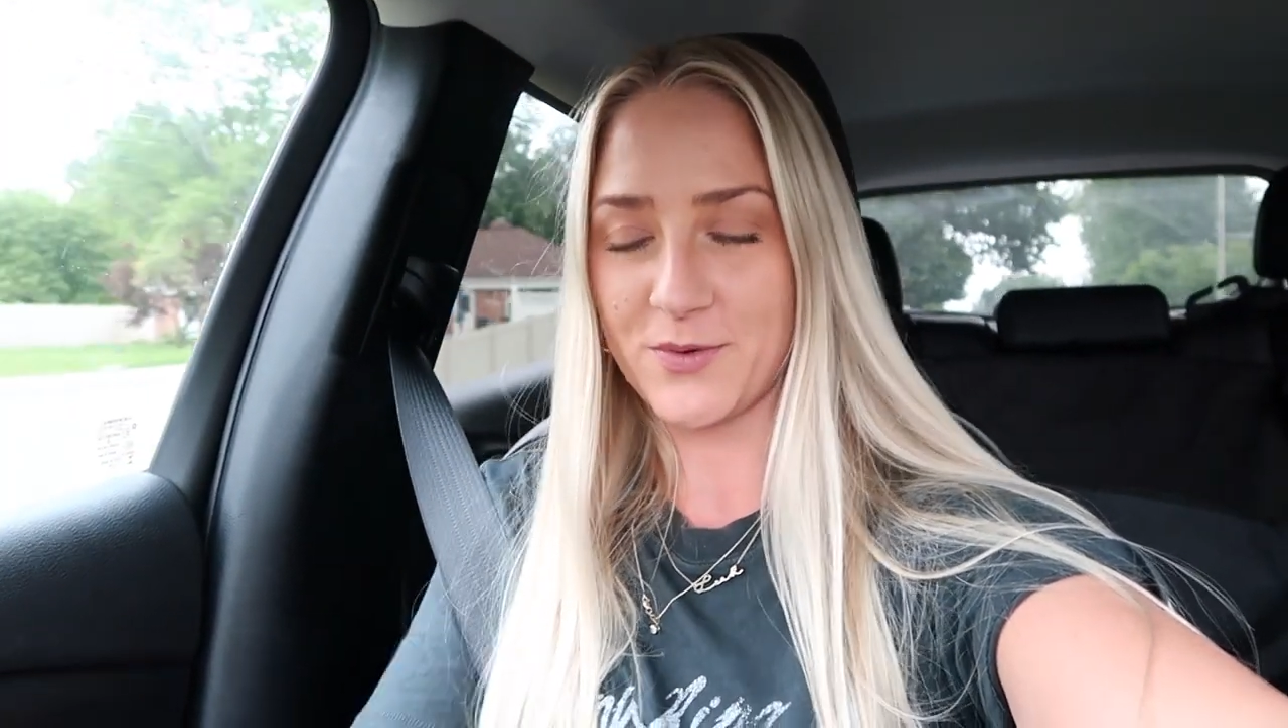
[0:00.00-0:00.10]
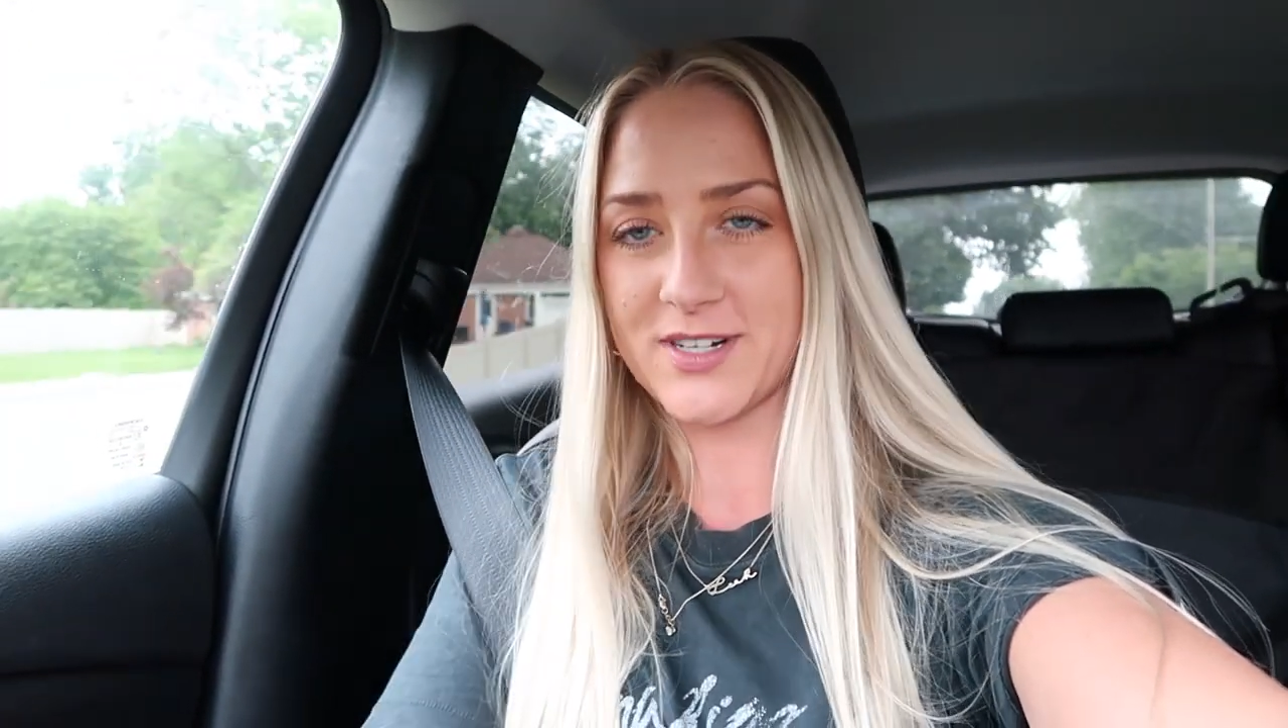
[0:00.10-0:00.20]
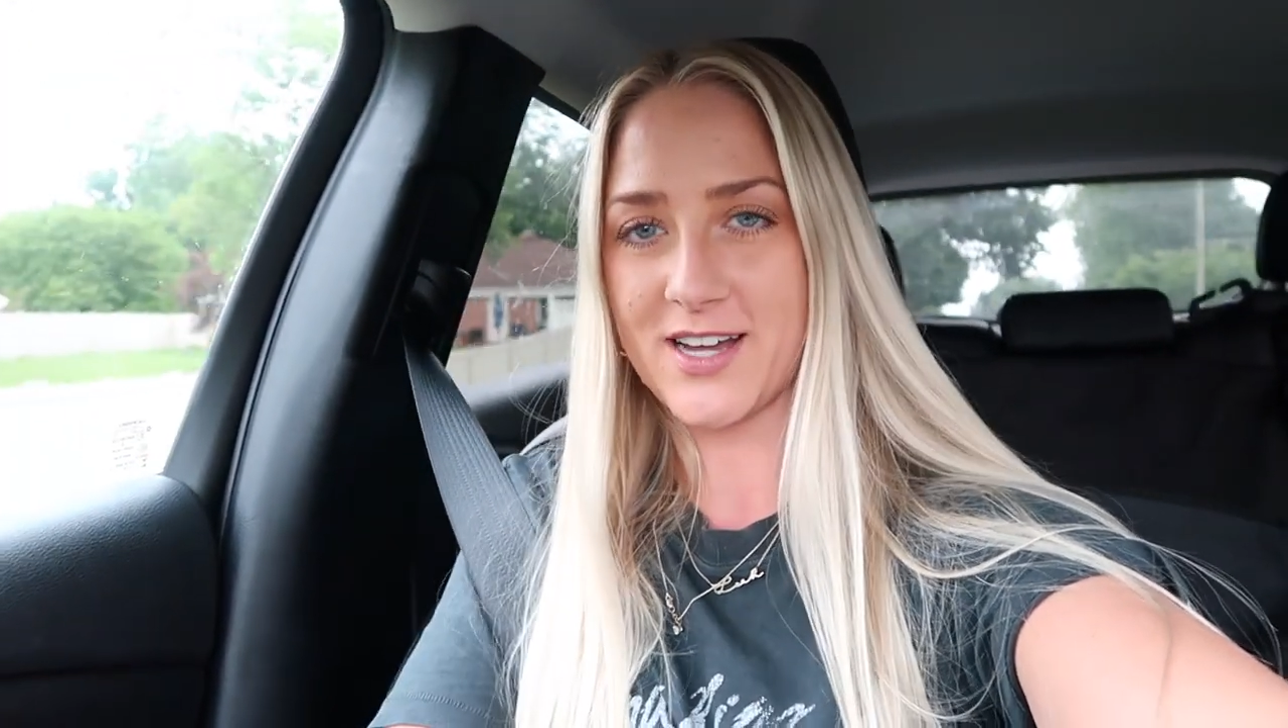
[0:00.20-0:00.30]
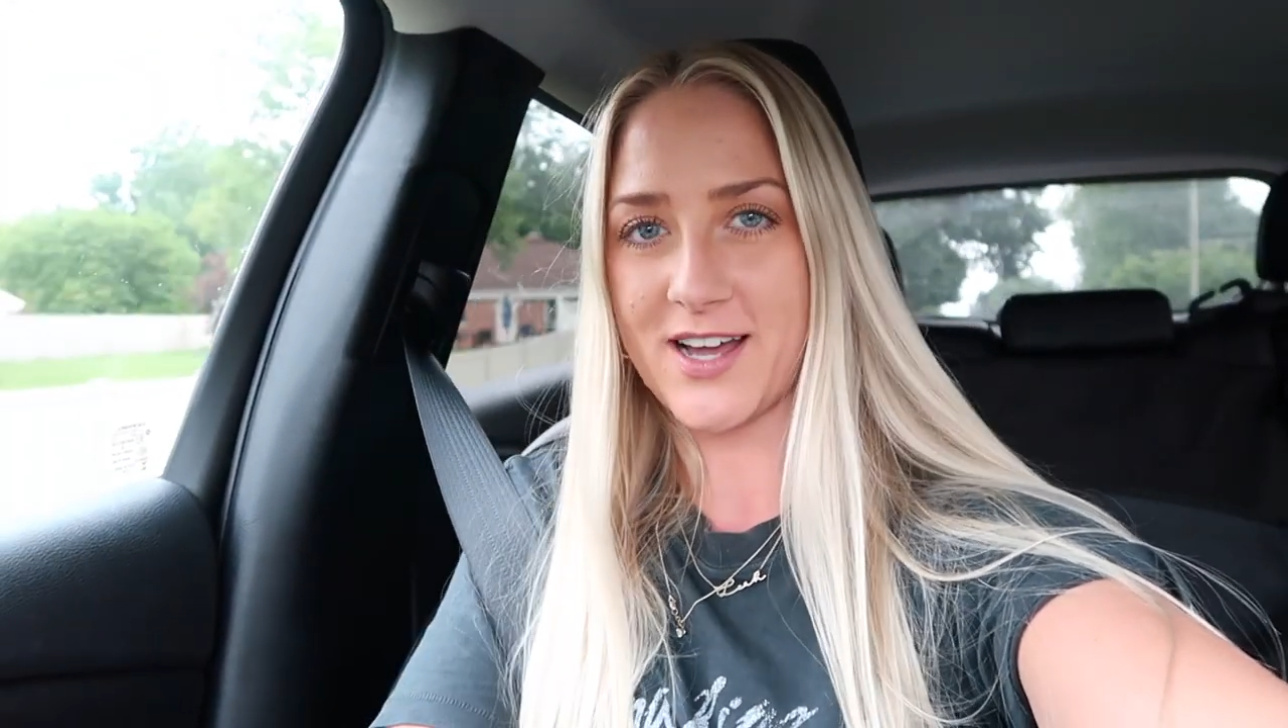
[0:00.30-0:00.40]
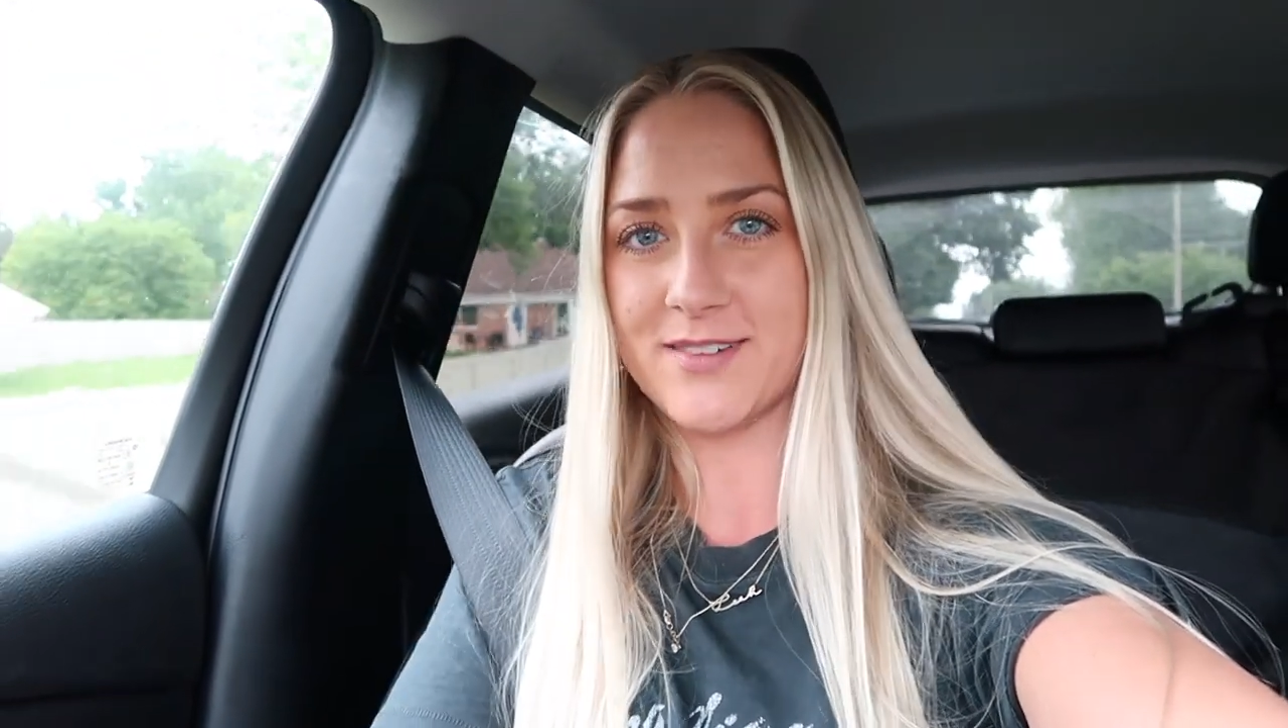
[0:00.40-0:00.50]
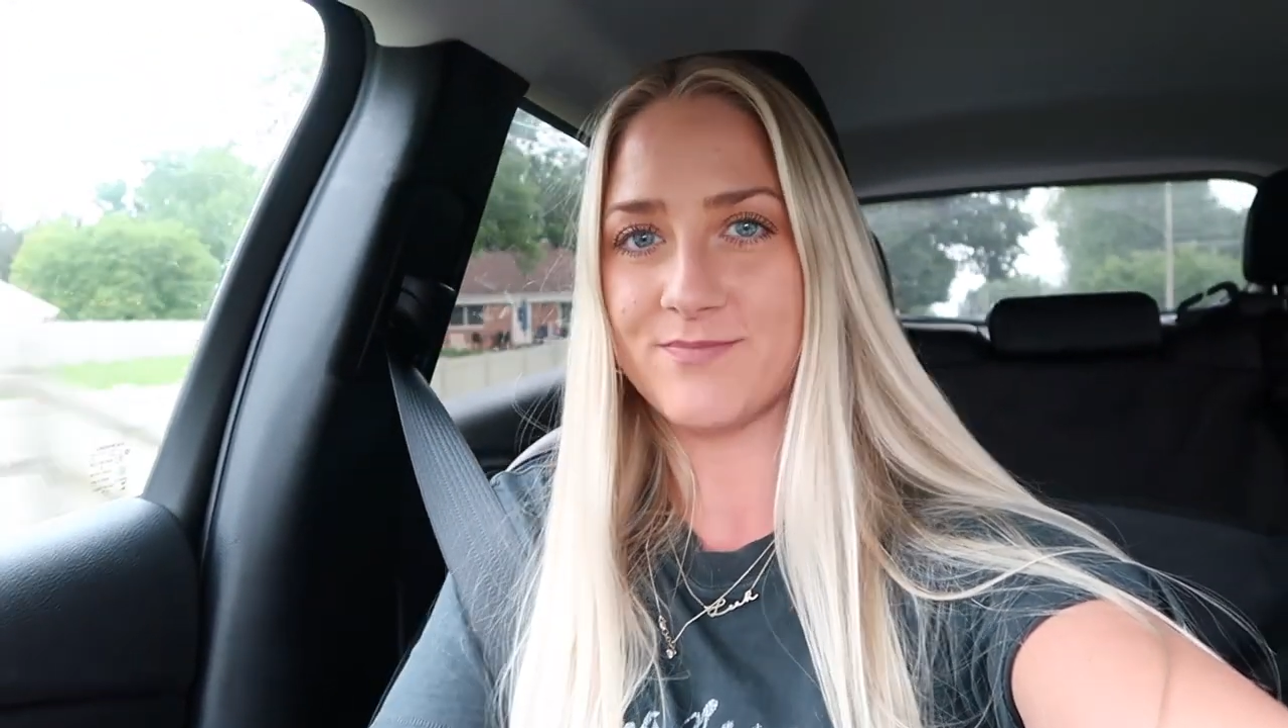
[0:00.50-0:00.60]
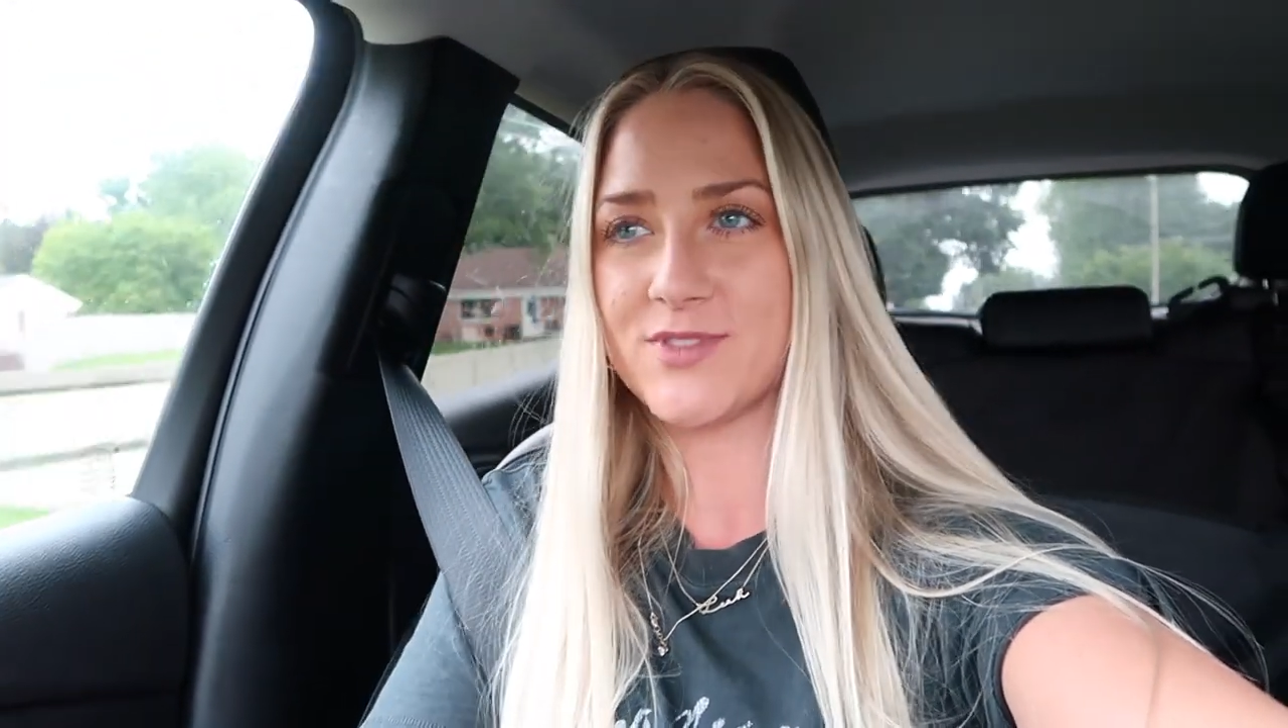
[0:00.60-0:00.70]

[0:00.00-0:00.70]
work done,